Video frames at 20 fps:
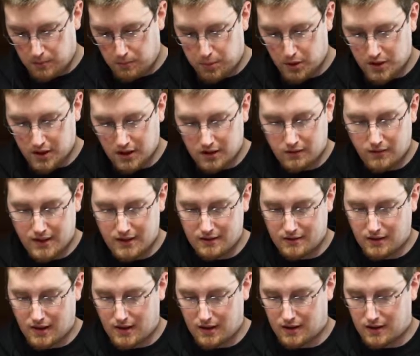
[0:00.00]
productive on
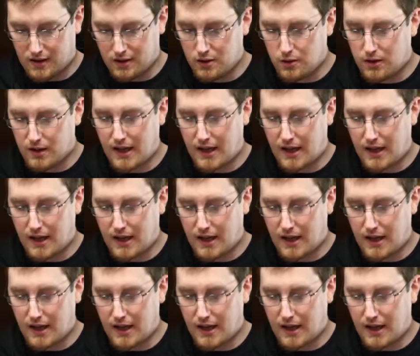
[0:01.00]
this kind of thing, you